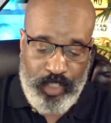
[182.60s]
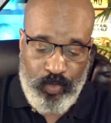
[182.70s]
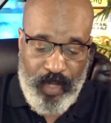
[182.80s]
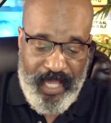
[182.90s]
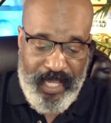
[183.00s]

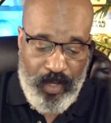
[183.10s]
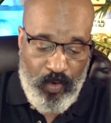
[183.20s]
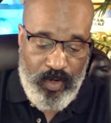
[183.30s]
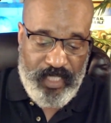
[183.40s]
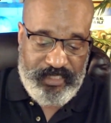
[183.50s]
away
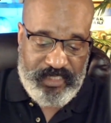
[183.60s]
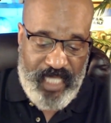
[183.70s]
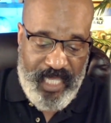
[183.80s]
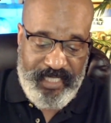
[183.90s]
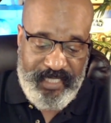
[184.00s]
or
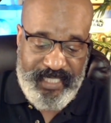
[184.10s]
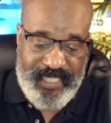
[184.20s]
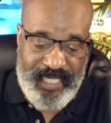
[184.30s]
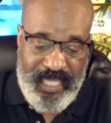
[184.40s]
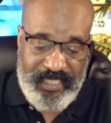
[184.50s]
assigning the
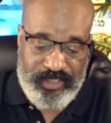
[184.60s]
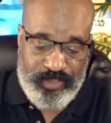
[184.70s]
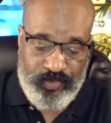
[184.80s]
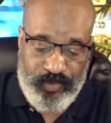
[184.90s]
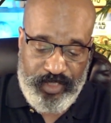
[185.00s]
case
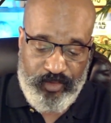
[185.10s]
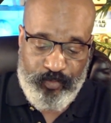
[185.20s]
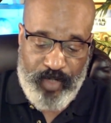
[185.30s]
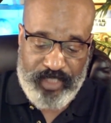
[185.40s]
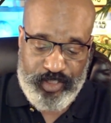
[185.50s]
to another
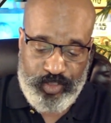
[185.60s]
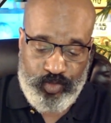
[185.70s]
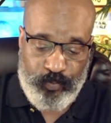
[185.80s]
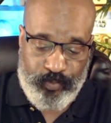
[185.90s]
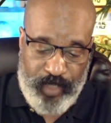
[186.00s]

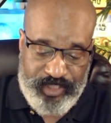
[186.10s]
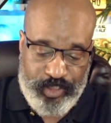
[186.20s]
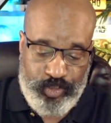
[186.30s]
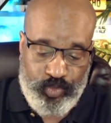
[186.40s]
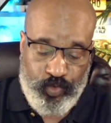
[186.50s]

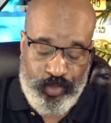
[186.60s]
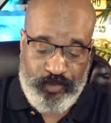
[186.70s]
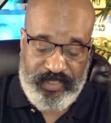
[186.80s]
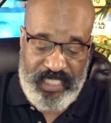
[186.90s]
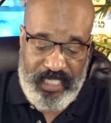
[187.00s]

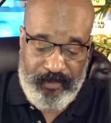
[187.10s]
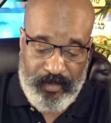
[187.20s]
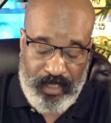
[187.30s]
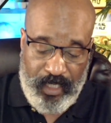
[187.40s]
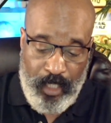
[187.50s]
prosecutorial
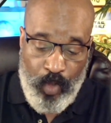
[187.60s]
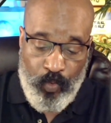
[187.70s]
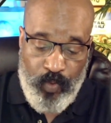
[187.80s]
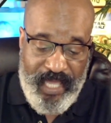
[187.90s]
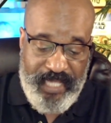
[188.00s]
team.
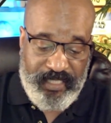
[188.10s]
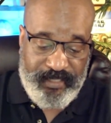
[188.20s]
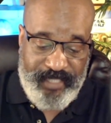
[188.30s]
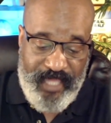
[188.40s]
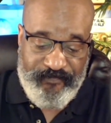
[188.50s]
Wade
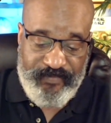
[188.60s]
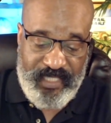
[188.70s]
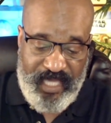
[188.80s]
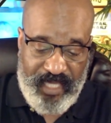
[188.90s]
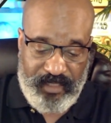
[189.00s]
left the
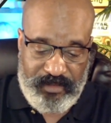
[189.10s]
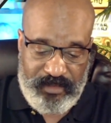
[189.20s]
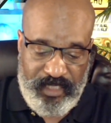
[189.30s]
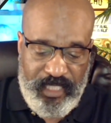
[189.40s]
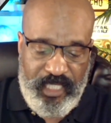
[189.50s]

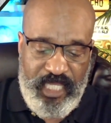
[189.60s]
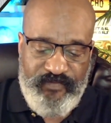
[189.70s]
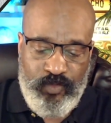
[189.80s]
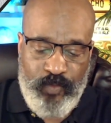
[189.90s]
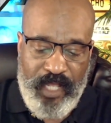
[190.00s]
case,
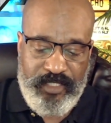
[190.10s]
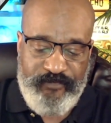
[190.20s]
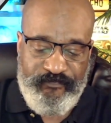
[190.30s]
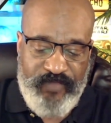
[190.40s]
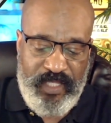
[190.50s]
even while
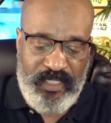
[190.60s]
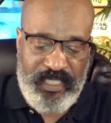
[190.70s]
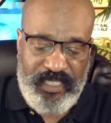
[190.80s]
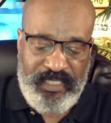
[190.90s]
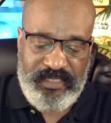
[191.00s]

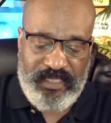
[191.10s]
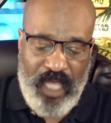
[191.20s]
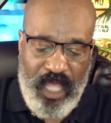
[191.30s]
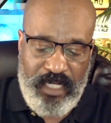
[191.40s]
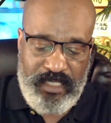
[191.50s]
defending his
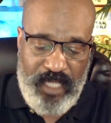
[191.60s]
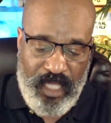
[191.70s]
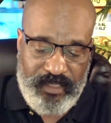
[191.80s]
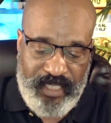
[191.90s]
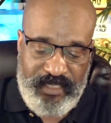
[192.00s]

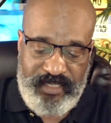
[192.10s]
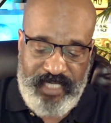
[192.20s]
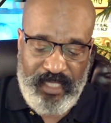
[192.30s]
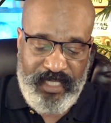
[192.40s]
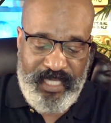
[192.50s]
conduct and
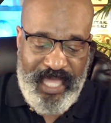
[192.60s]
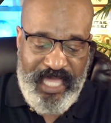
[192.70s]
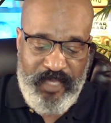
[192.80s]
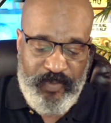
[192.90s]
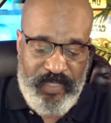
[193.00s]
telling
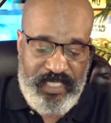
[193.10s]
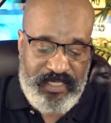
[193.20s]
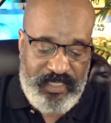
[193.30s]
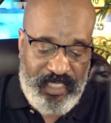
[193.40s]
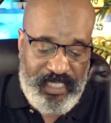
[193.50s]

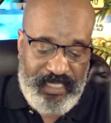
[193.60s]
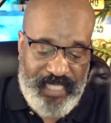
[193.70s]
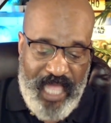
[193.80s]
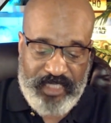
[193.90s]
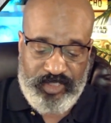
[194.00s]
ABC
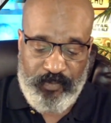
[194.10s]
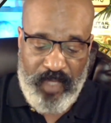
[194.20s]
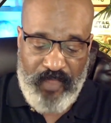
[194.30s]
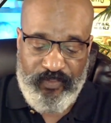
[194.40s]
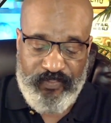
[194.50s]
last
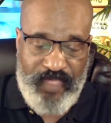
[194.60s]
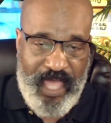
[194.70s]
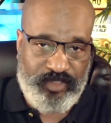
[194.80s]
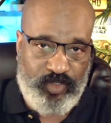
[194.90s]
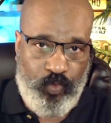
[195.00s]
month
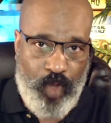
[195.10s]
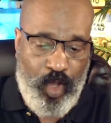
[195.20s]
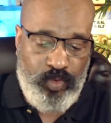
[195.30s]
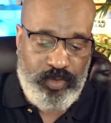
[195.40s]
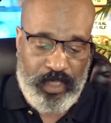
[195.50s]
that,
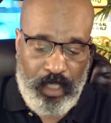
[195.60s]
quote,